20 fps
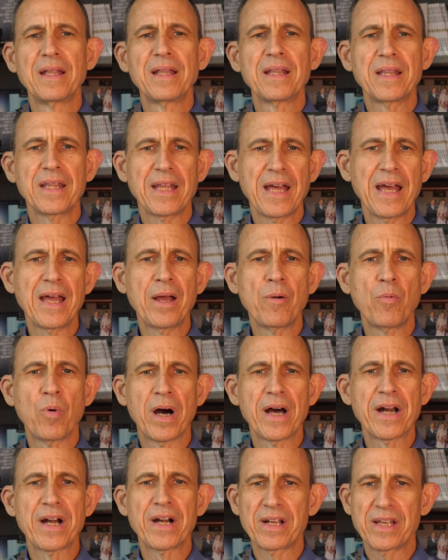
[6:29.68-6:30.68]
They
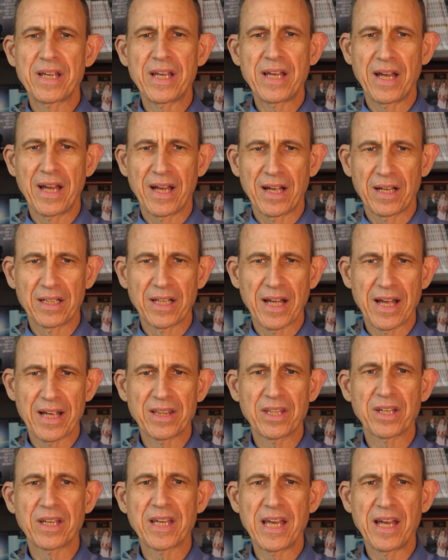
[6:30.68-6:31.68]
wanted a king
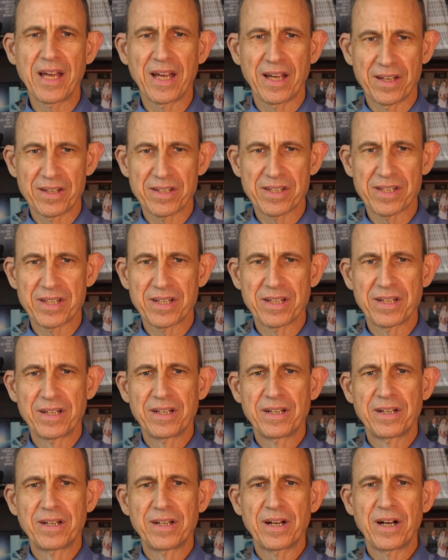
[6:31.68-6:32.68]
like the kings
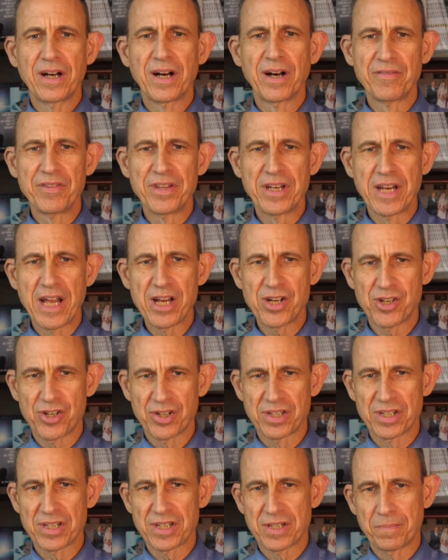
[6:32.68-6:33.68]
of the
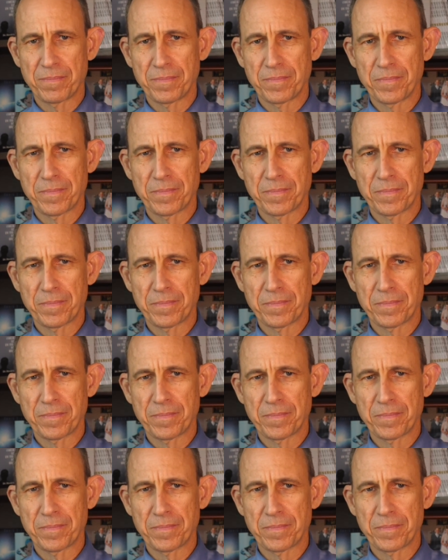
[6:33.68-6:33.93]
nations.